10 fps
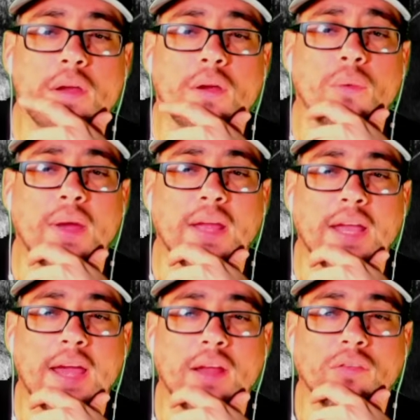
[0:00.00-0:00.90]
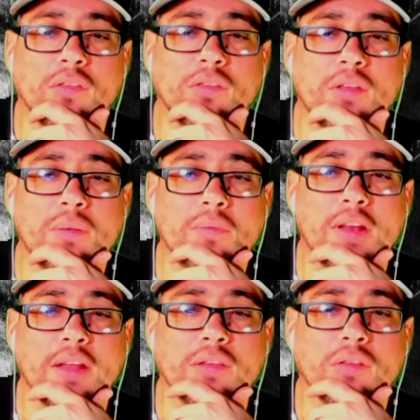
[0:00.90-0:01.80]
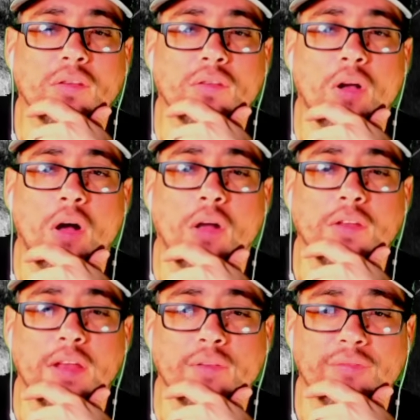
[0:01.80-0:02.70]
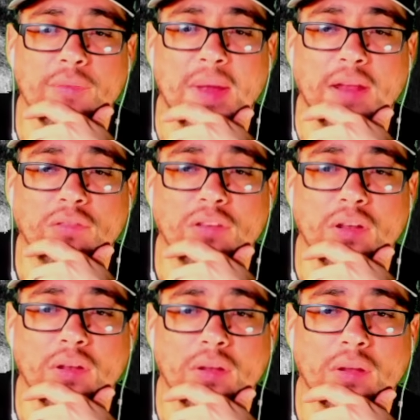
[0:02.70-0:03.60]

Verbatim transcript: All right, guys, it seems like this is all the information.